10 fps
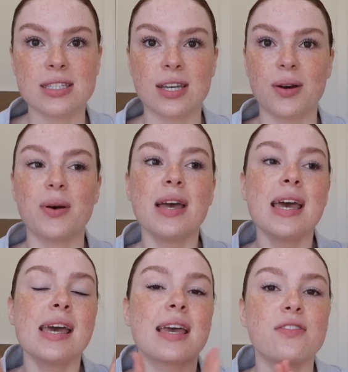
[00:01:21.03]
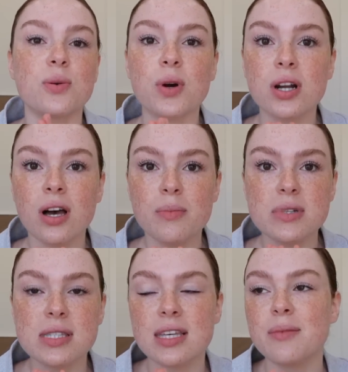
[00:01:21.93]
So if you are not
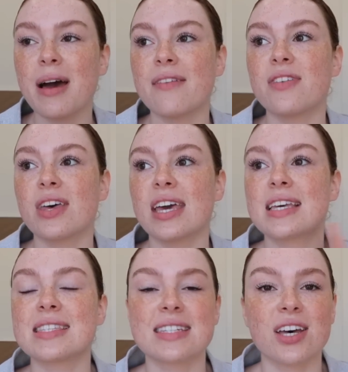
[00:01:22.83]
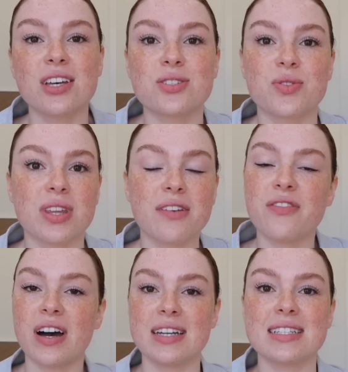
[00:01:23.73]
Muslim, I feel like still it's really
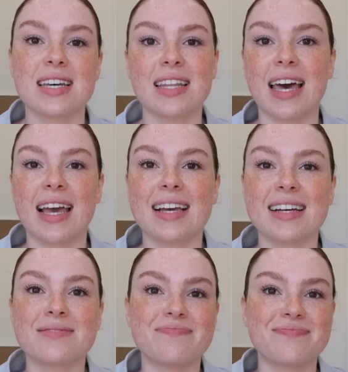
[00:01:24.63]
fun to like